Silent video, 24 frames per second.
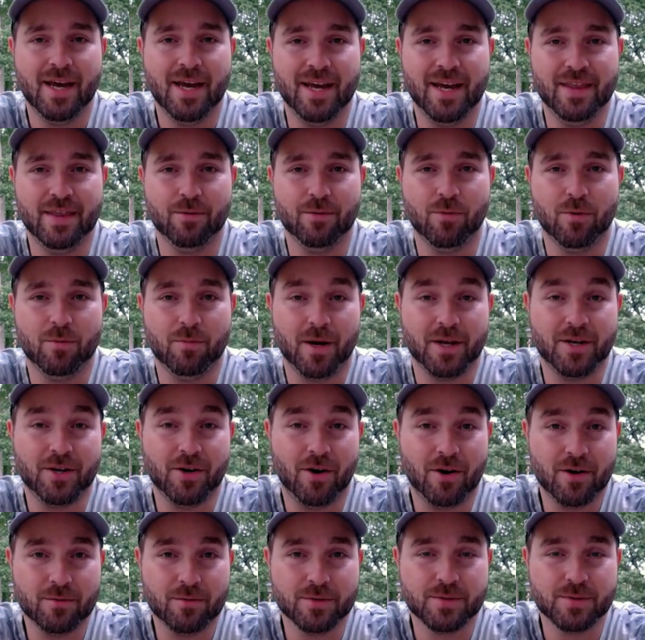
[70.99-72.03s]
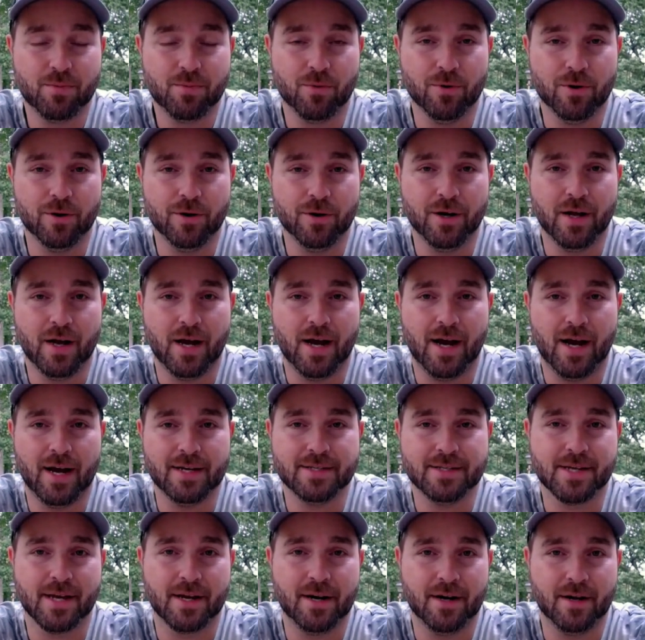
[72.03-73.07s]
And then when my daughter was born, I
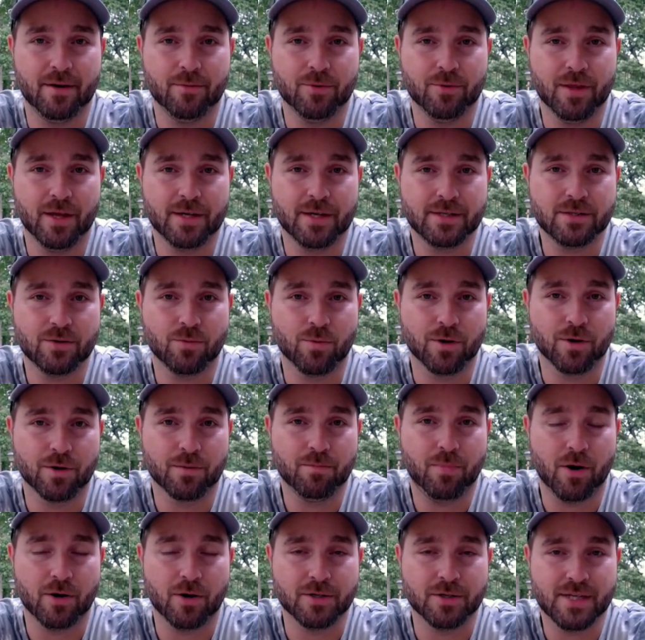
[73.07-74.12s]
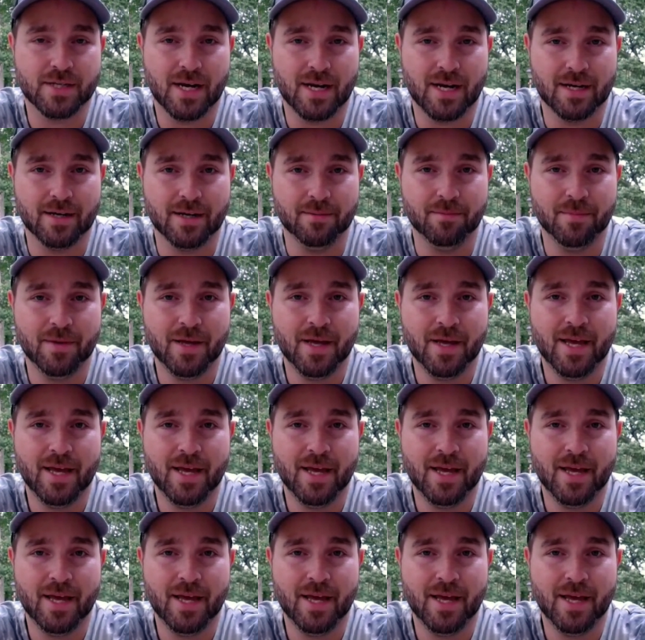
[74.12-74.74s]
decided I would like to work part-time